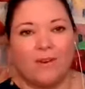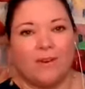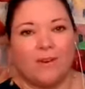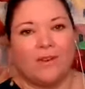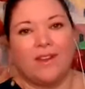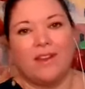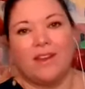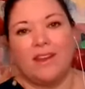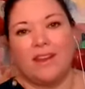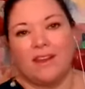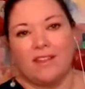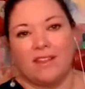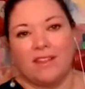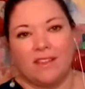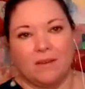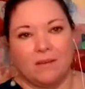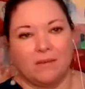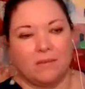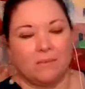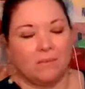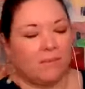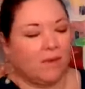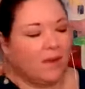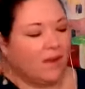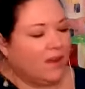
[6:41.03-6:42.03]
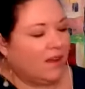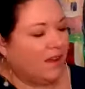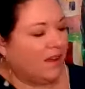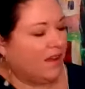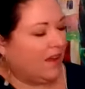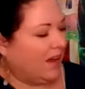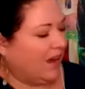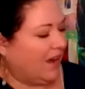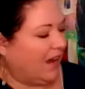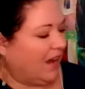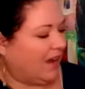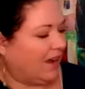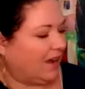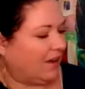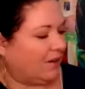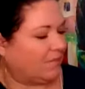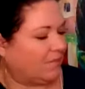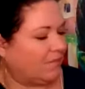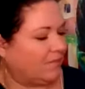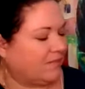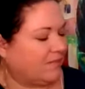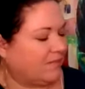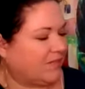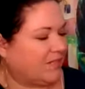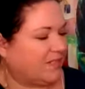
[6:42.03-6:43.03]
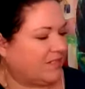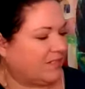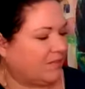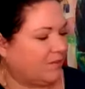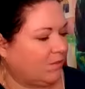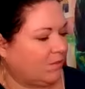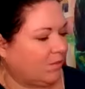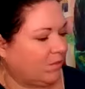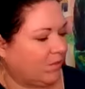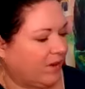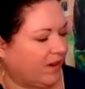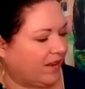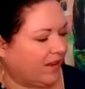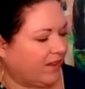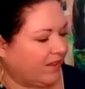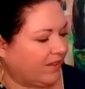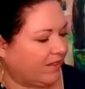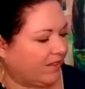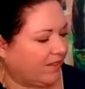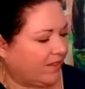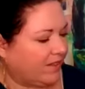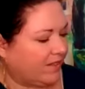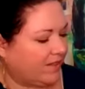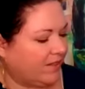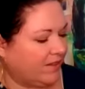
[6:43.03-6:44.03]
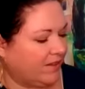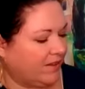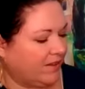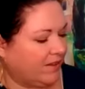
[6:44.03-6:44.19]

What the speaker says: You can get them with